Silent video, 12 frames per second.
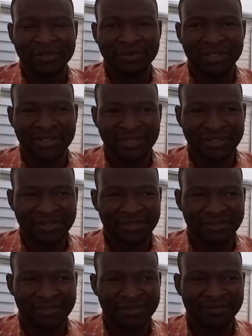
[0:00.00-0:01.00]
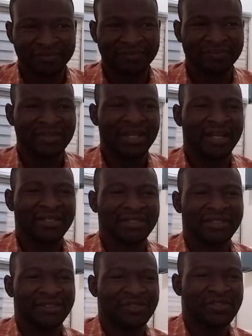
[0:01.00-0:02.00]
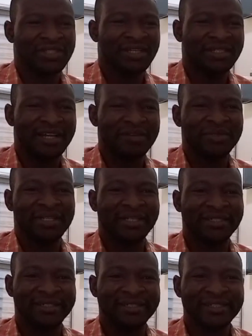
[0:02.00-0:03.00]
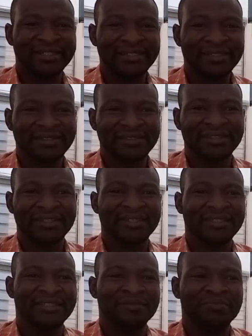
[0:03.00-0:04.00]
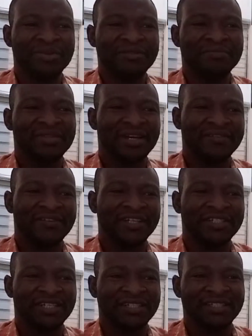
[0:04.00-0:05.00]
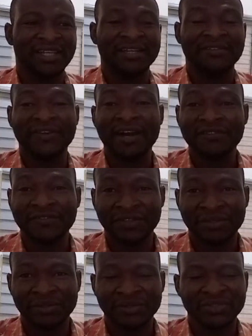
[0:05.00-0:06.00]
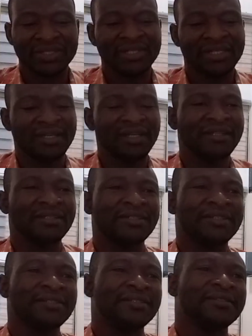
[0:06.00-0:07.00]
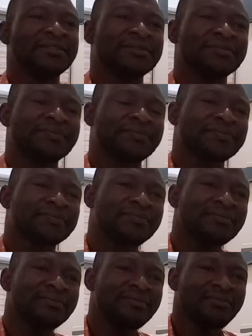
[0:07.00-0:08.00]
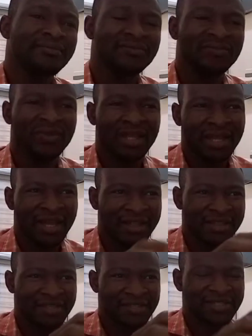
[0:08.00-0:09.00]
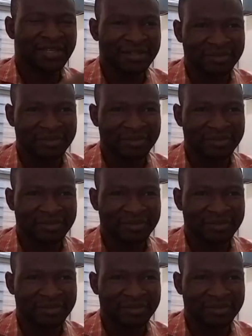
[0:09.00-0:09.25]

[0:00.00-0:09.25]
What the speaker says: decreases. As the transducer diameter decreases, the beam divergence in the far field increases. And this